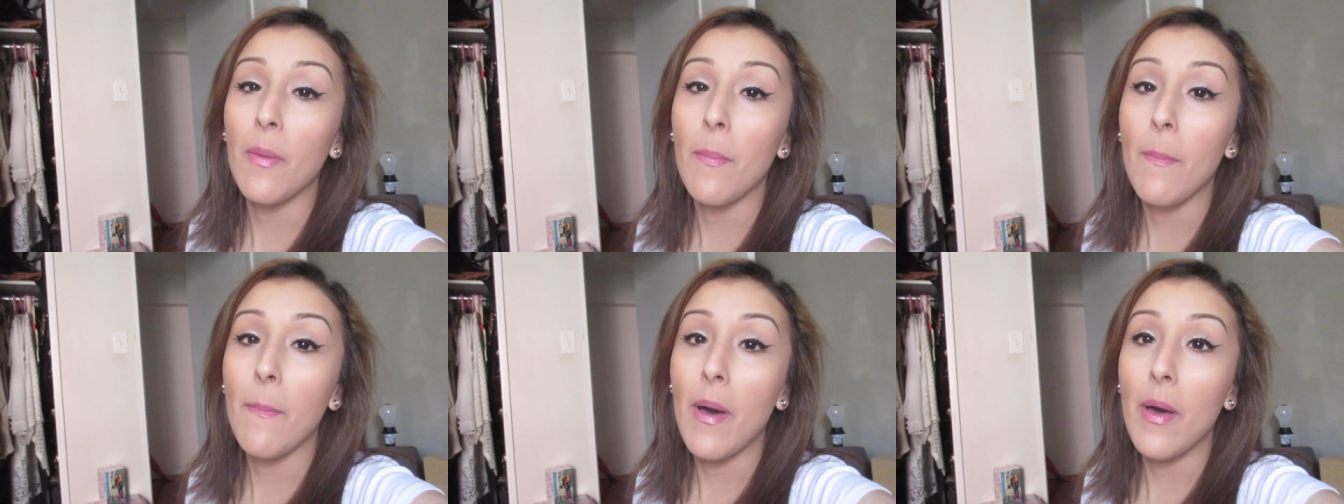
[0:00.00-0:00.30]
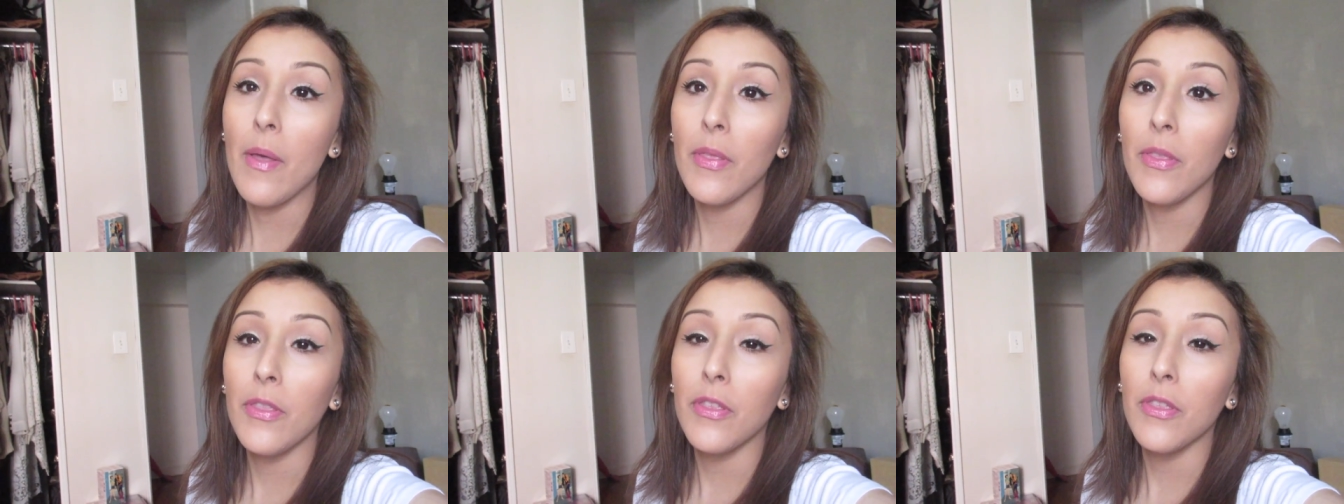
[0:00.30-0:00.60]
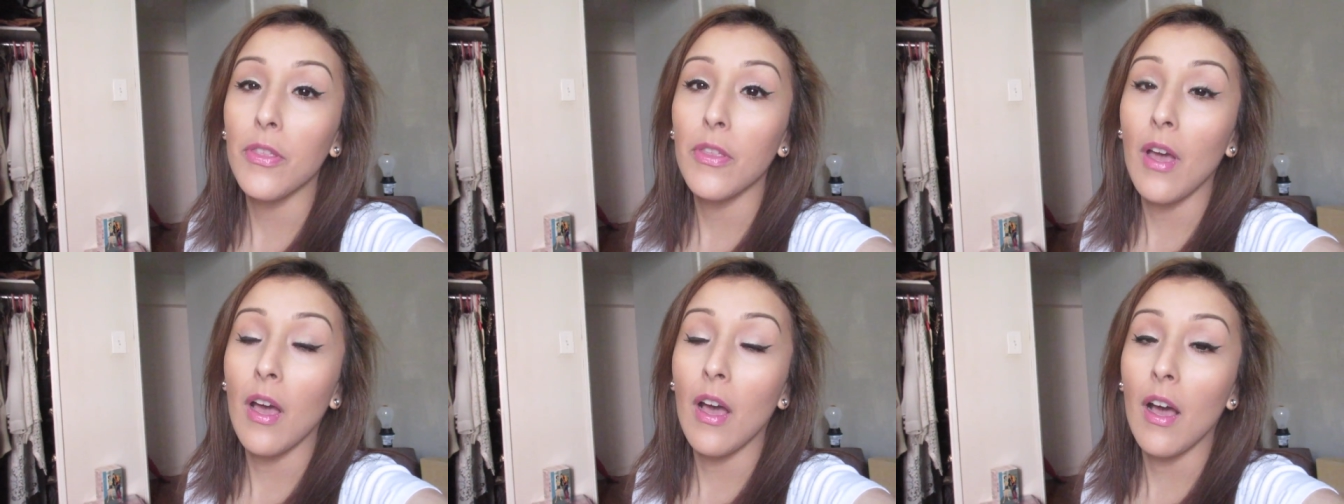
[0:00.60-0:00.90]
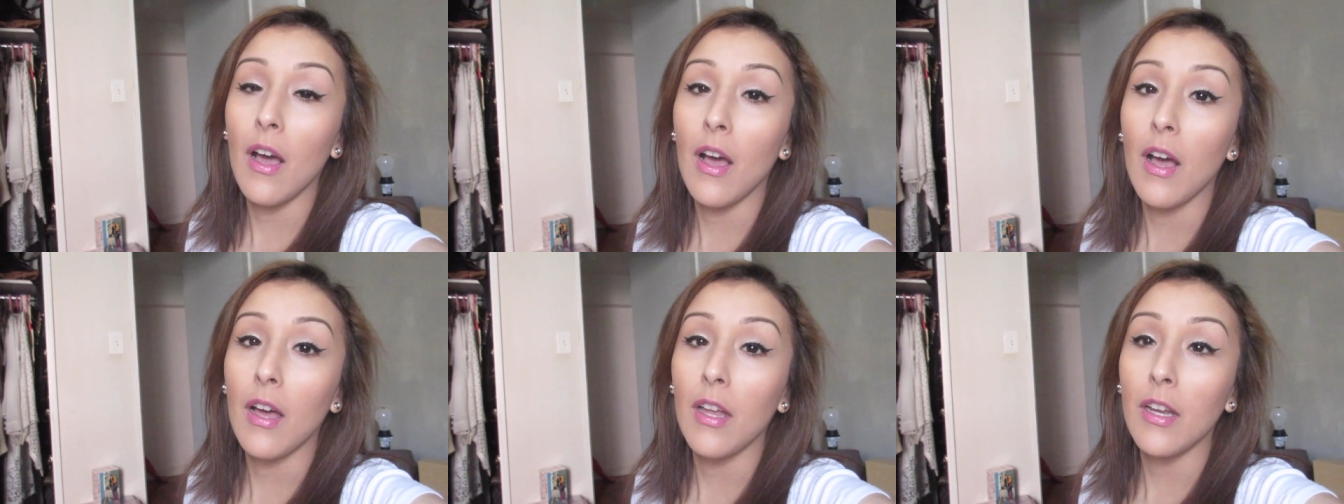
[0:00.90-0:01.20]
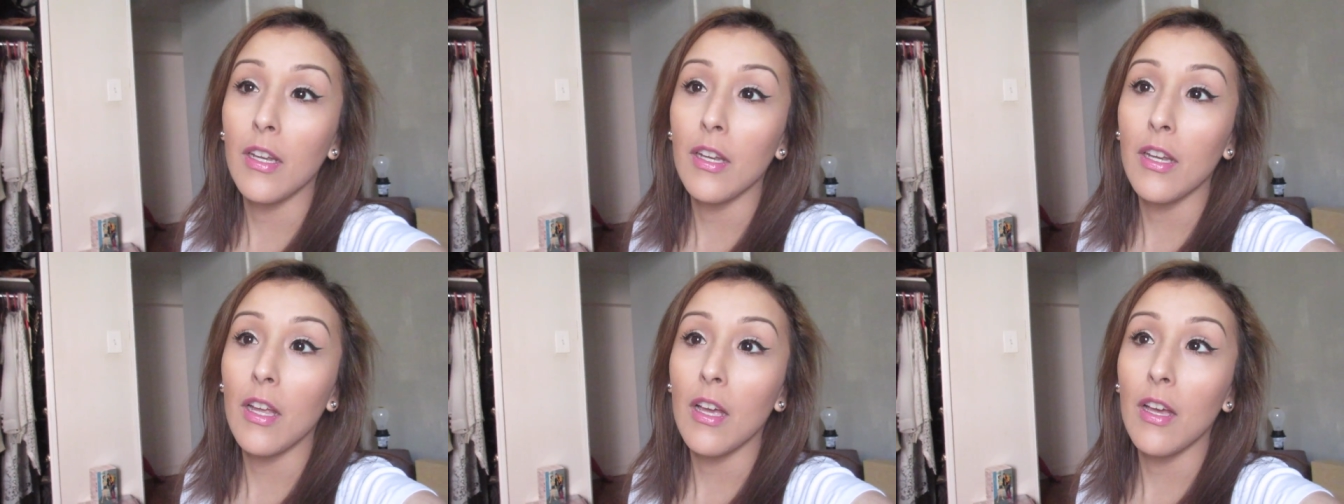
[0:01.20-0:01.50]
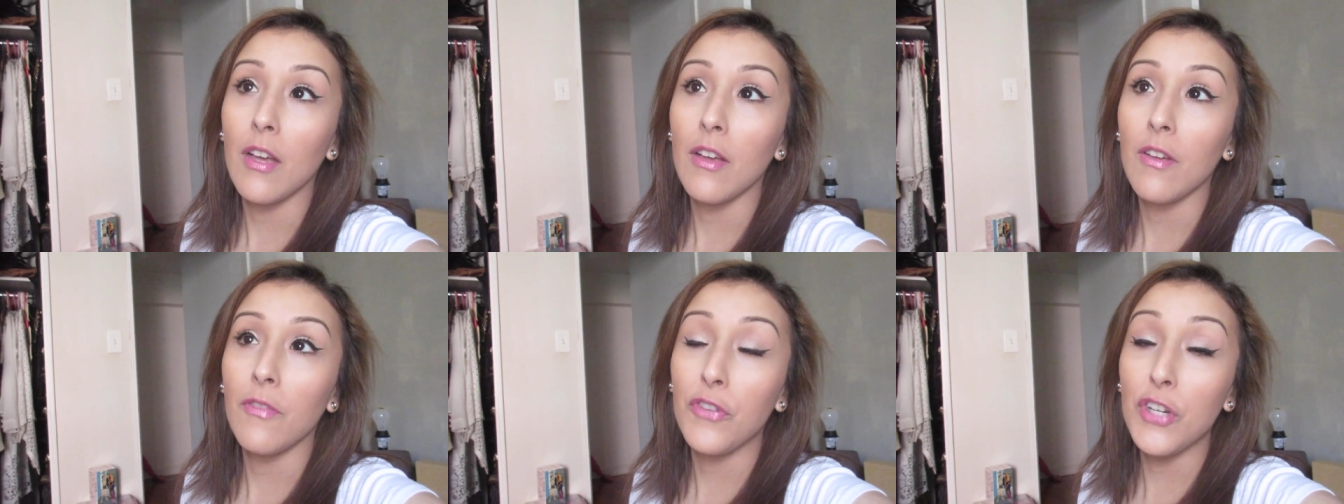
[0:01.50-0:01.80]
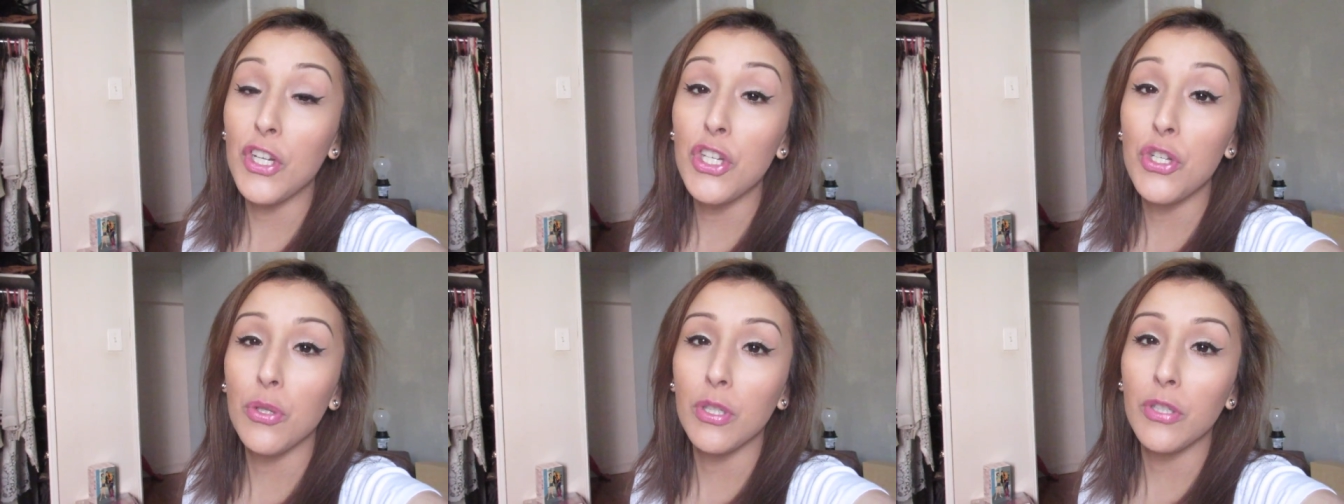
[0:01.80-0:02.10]
a month on
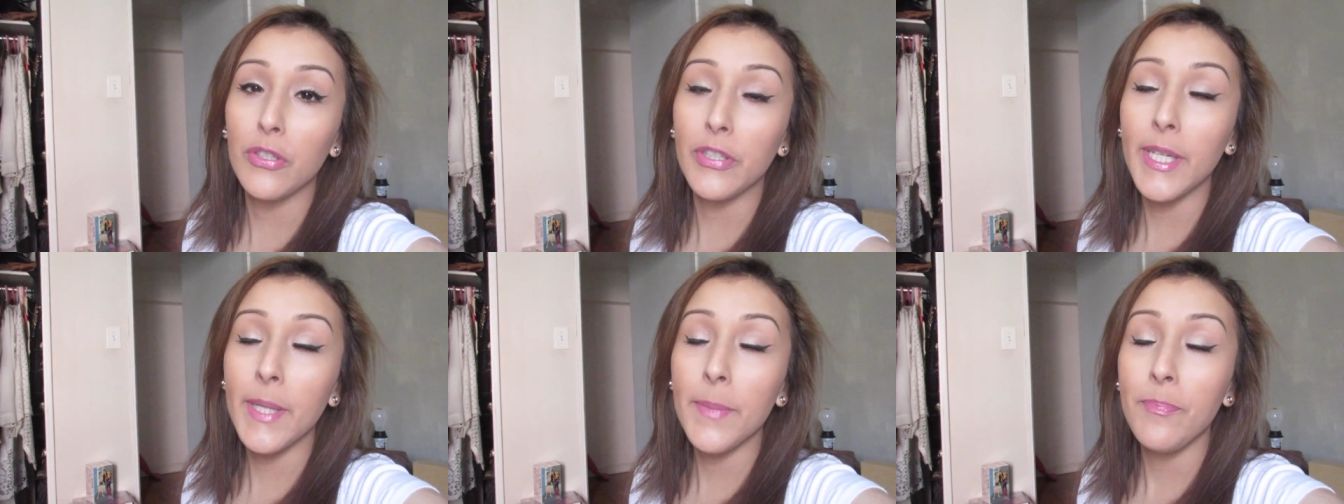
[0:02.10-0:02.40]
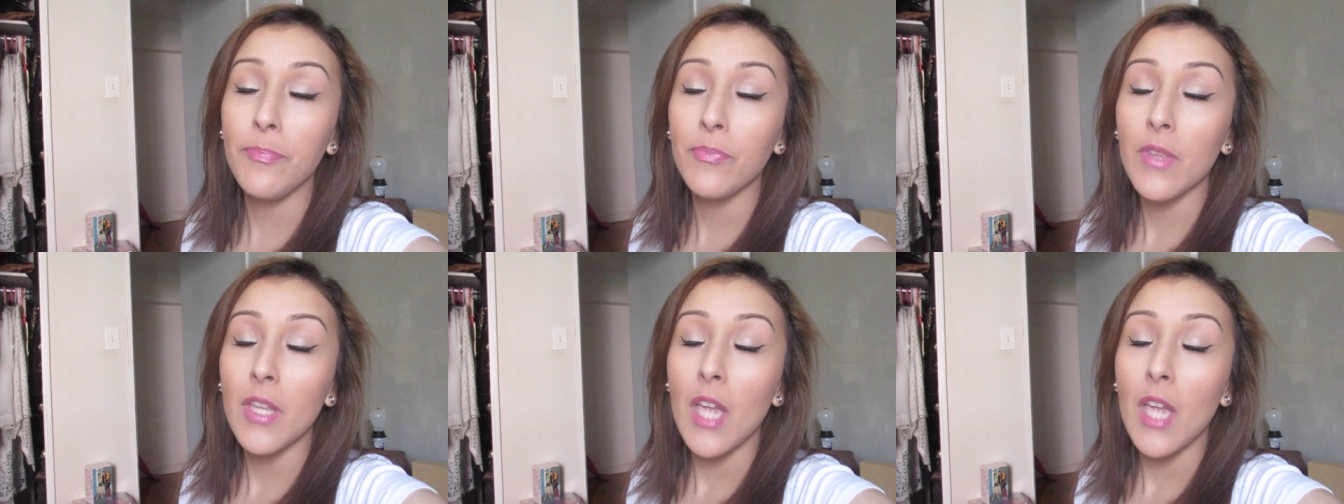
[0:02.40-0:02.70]
free jewelry.